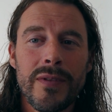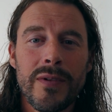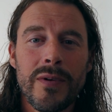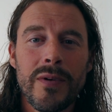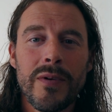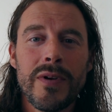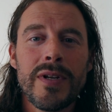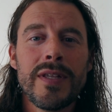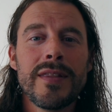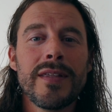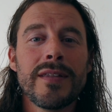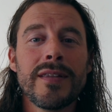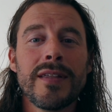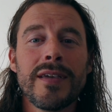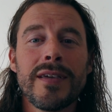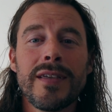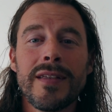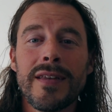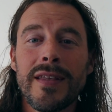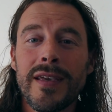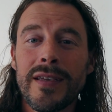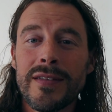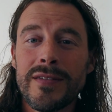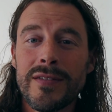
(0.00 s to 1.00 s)
or anything that
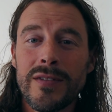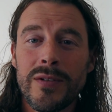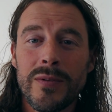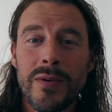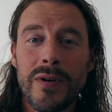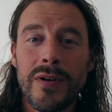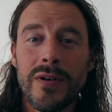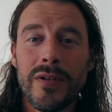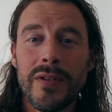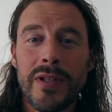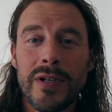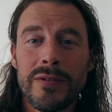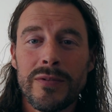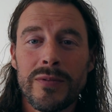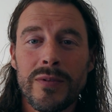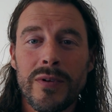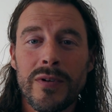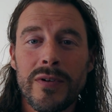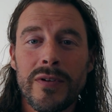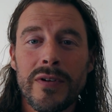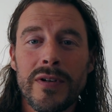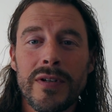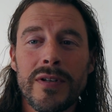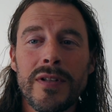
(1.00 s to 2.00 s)
connects to our electrical
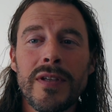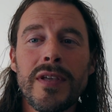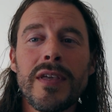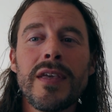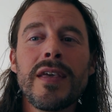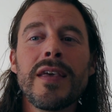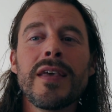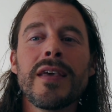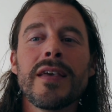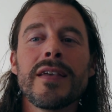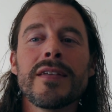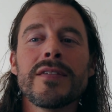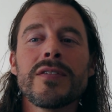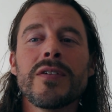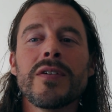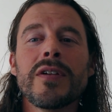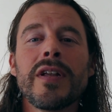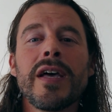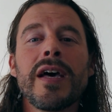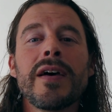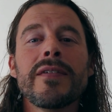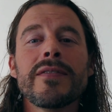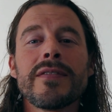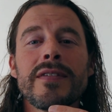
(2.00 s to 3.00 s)
grid is going
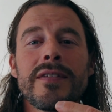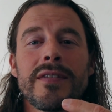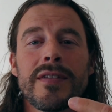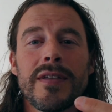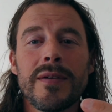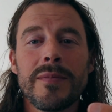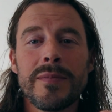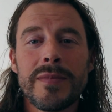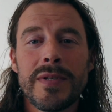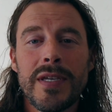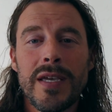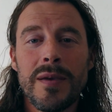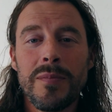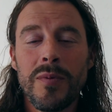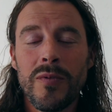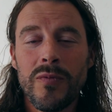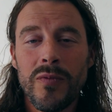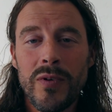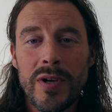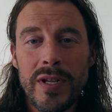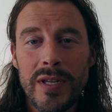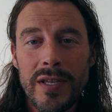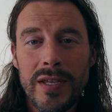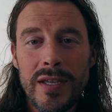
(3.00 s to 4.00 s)
to have some type
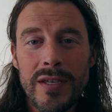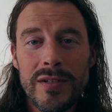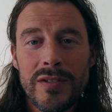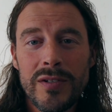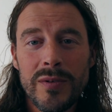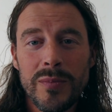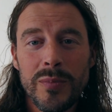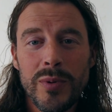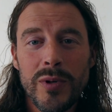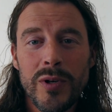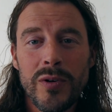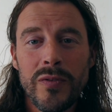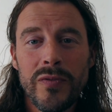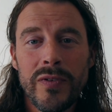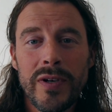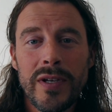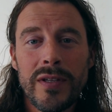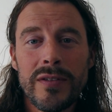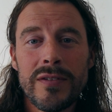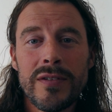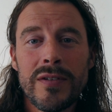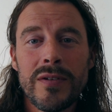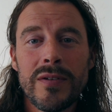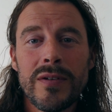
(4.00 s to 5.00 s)
of radiation
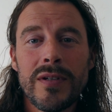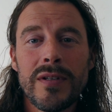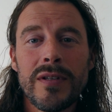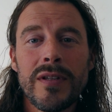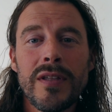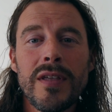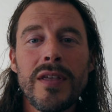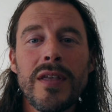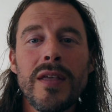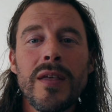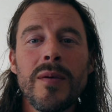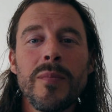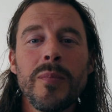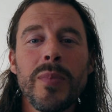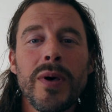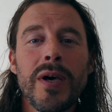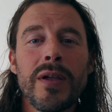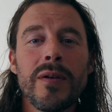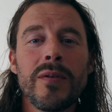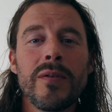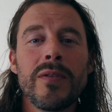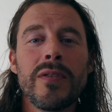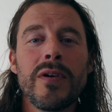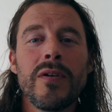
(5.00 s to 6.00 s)
profile to it,
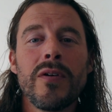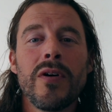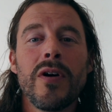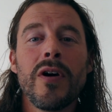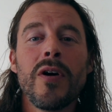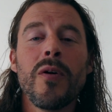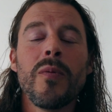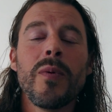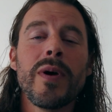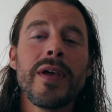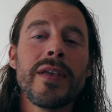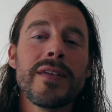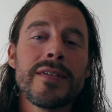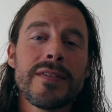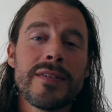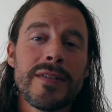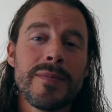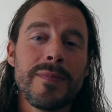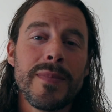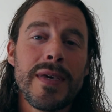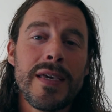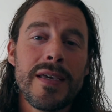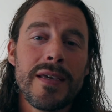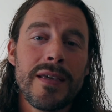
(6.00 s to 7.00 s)
but there are ways
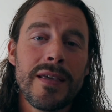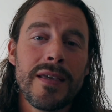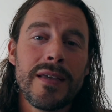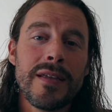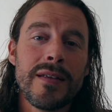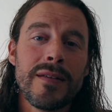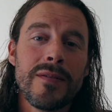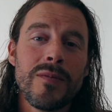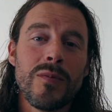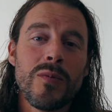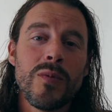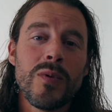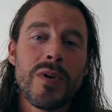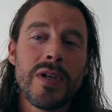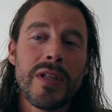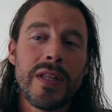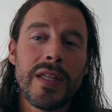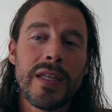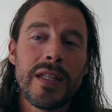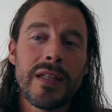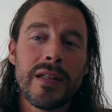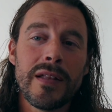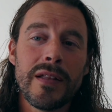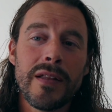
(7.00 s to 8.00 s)
to make it
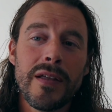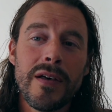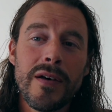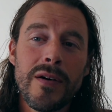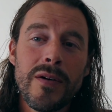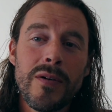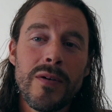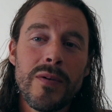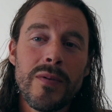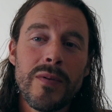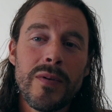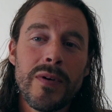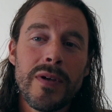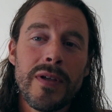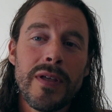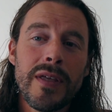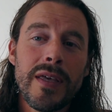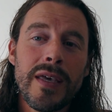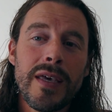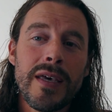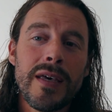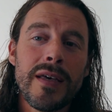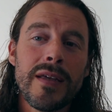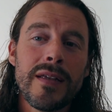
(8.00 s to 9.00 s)
really low,
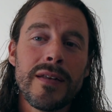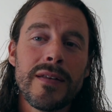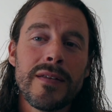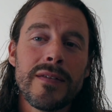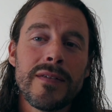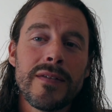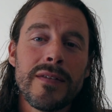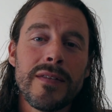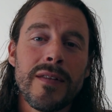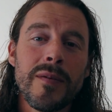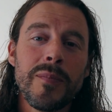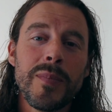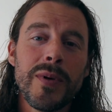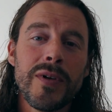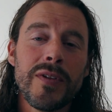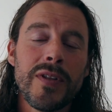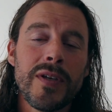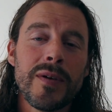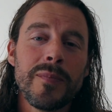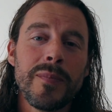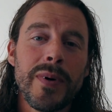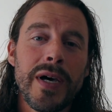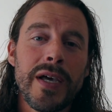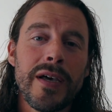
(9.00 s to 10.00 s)
and the
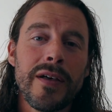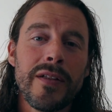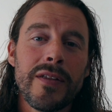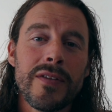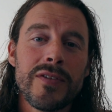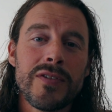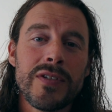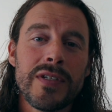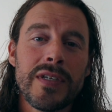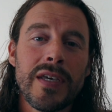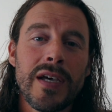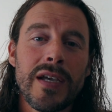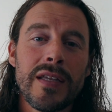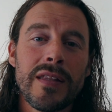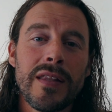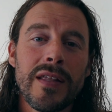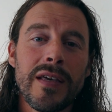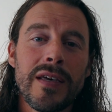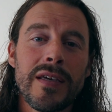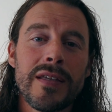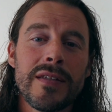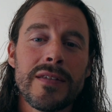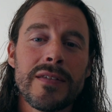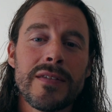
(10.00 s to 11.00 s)
building biology
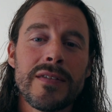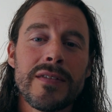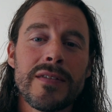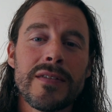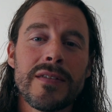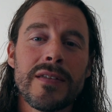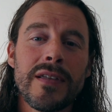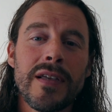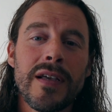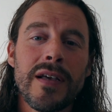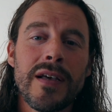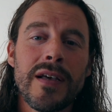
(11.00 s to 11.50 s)
guidelines